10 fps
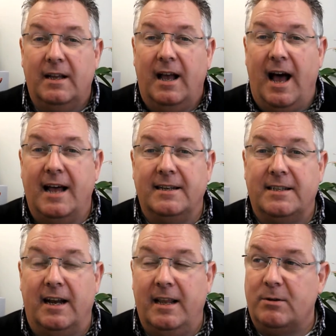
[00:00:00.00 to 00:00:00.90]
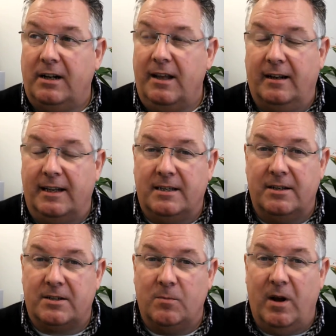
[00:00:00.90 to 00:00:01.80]
And he was clear, LinkedIn
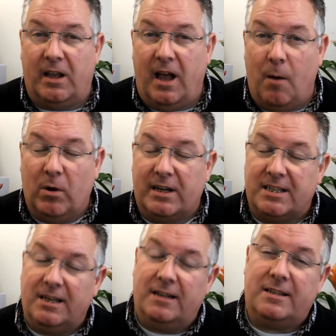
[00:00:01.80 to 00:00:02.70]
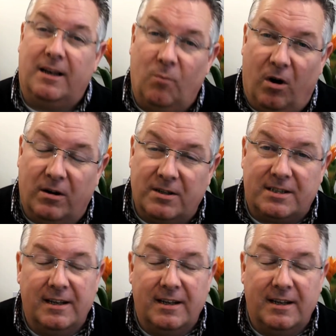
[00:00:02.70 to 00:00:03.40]
doesn't work. And what I said to him was,